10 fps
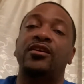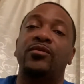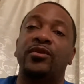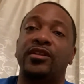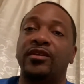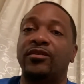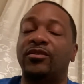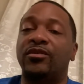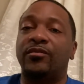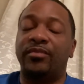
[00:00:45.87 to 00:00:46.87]
what they would
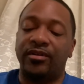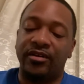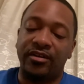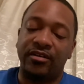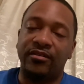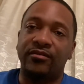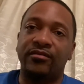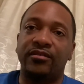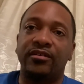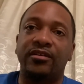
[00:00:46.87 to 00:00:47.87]
call park,
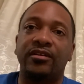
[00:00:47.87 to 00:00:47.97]
or